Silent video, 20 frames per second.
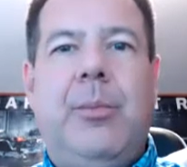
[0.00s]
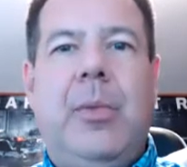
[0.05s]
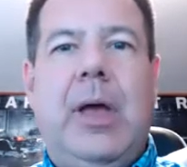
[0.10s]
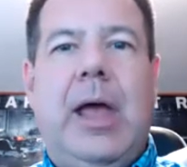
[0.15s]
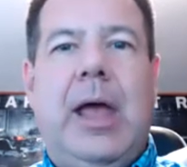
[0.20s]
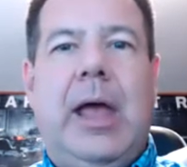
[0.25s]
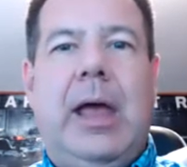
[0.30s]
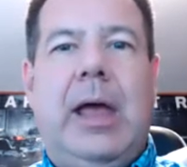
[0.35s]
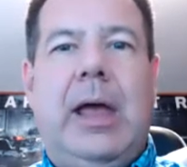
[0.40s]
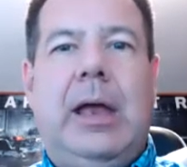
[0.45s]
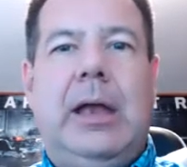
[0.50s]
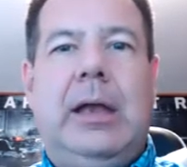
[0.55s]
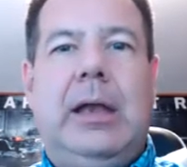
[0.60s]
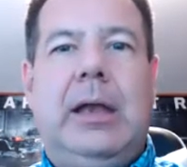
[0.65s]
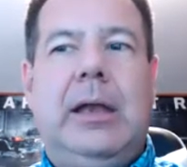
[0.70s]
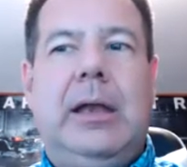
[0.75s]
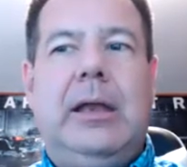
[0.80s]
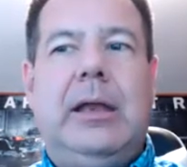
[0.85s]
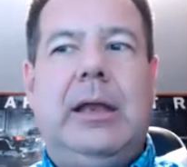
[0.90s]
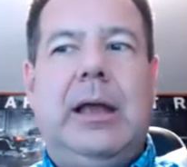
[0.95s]

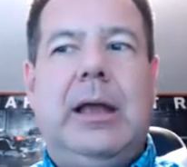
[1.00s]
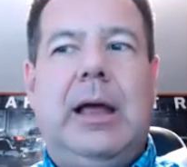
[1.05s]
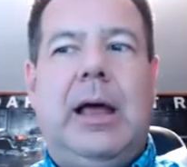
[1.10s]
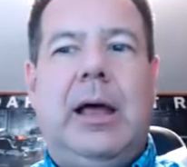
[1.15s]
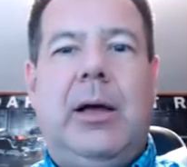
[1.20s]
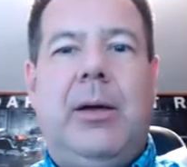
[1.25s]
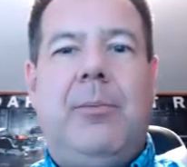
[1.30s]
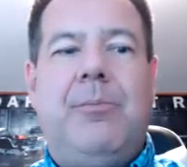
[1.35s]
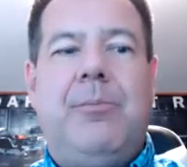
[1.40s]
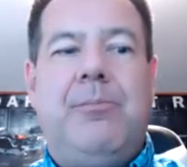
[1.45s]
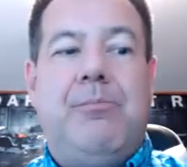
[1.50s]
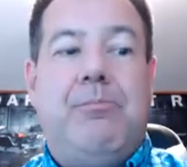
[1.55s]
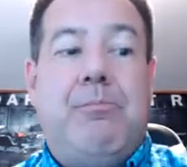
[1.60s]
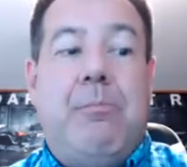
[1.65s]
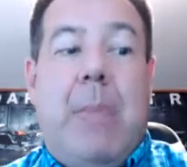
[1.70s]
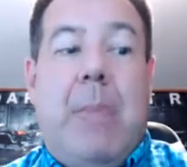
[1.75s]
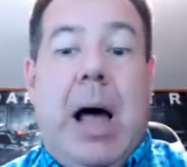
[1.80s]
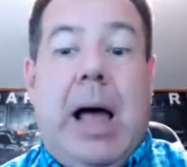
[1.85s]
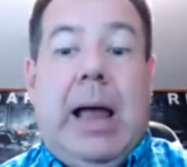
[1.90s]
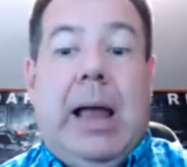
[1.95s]
and
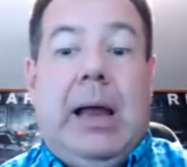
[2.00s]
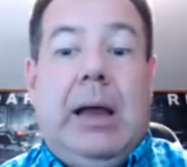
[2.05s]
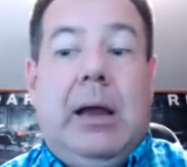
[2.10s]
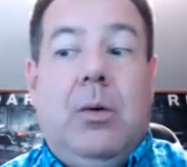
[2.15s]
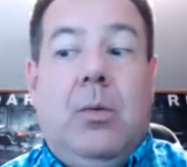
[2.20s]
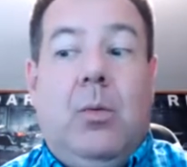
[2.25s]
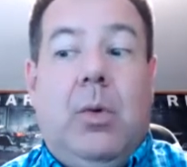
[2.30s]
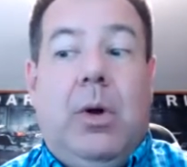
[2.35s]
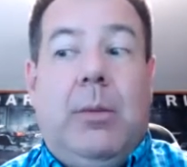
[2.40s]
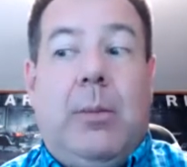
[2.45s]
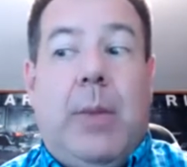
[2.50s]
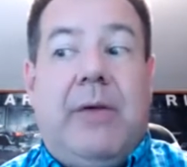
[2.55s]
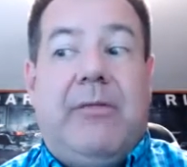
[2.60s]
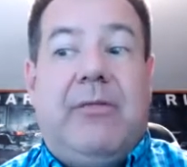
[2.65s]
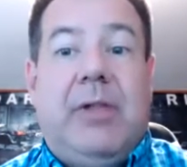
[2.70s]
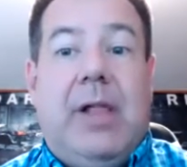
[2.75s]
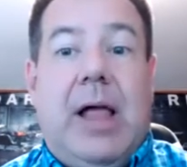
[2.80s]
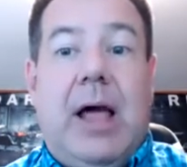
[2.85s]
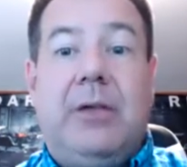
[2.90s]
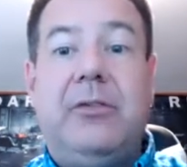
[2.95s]
one of my
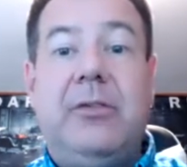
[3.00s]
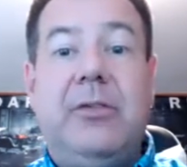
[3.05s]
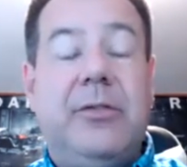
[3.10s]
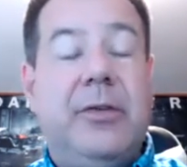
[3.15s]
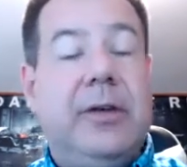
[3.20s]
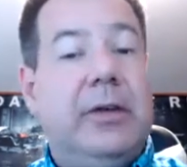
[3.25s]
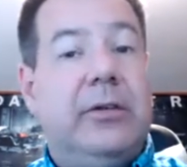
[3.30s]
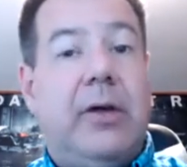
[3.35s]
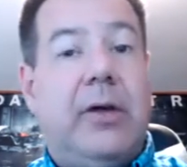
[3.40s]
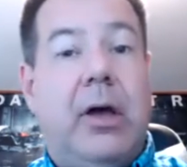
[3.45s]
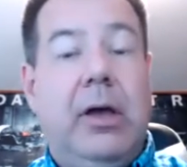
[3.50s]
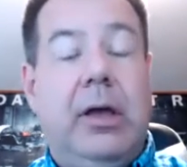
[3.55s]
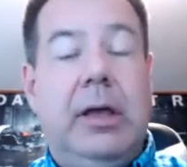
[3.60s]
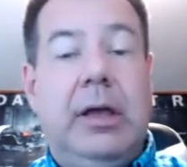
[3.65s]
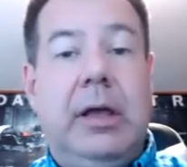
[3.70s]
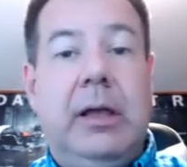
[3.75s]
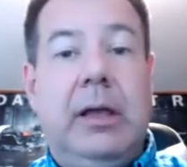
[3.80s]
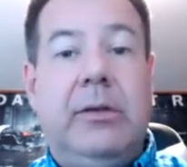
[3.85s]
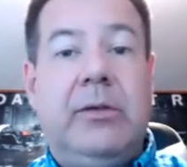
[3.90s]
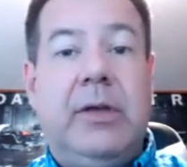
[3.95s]
philosophies
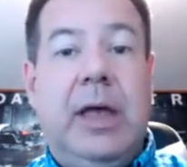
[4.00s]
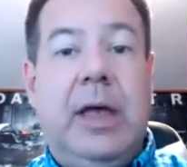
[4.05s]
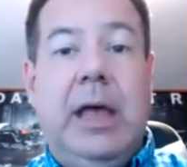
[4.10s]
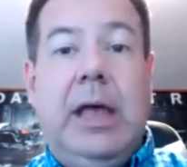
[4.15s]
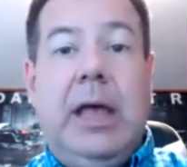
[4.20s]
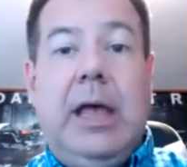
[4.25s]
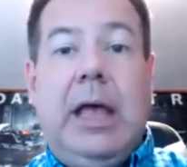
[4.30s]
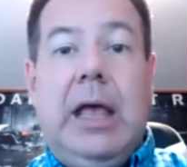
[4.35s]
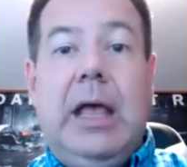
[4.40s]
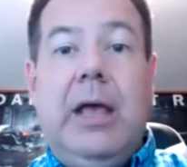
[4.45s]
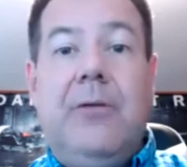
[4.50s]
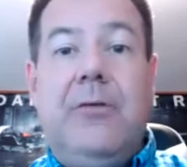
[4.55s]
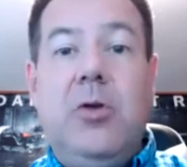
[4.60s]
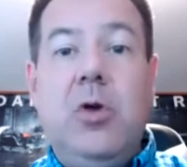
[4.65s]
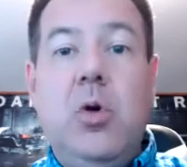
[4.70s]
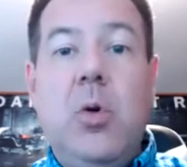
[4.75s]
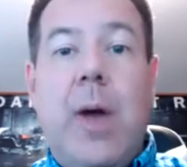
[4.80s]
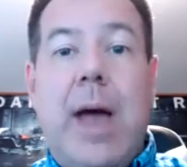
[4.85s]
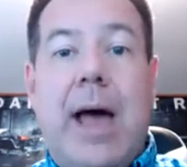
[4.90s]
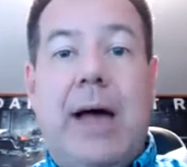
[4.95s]
is if
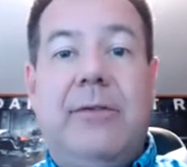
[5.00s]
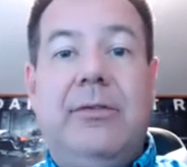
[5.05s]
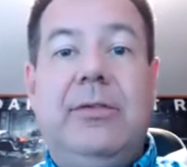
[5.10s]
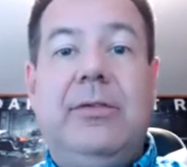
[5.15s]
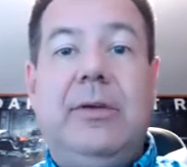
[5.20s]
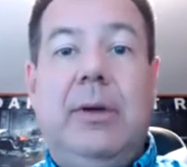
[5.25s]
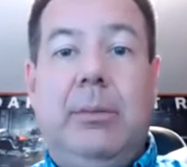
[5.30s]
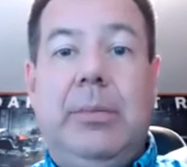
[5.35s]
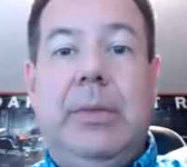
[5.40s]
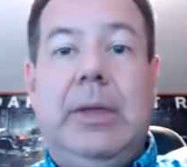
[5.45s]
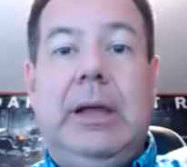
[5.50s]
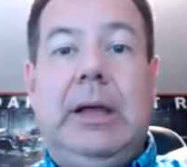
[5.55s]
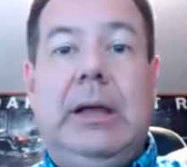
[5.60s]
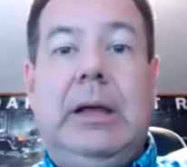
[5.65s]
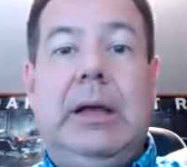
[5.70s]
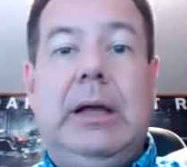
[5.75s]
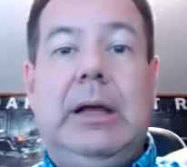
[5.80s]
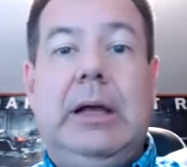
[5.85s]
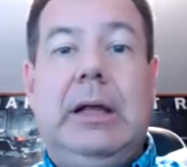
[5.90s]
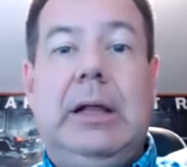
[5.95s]
you have
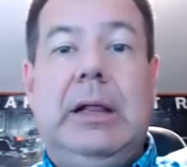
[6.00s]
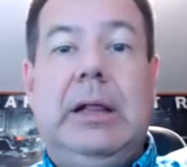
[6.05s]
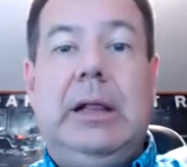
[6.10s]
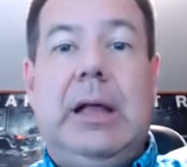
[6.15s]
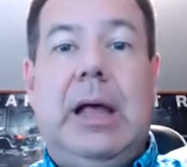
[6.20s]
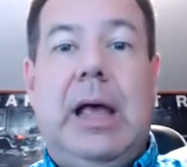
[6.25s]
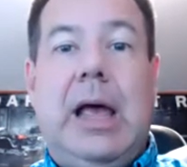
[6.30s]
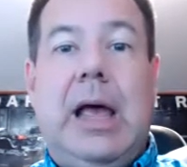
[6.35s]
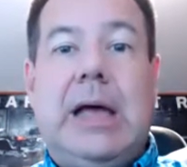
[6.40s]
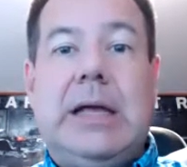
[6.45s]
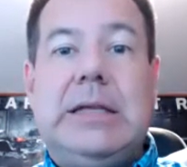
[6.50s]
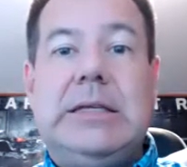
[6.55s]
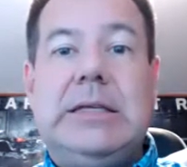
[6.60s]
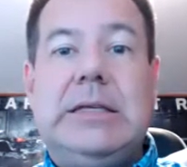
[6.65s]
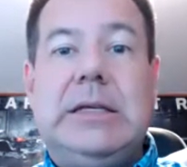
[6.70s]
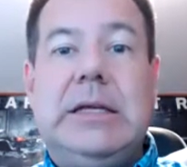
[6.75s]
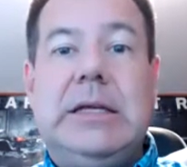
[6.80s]
something that